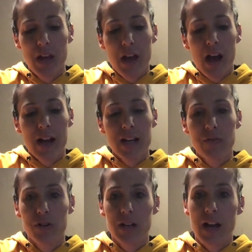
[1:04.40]
I
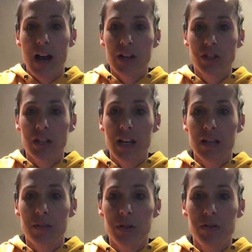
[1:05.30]
never actually end
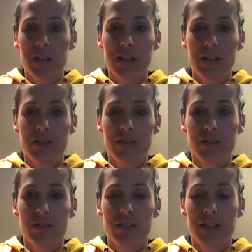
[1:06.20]
up using
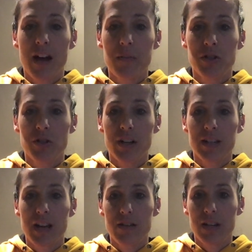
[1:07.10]
the top strings
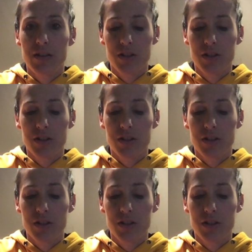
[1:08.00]
down here.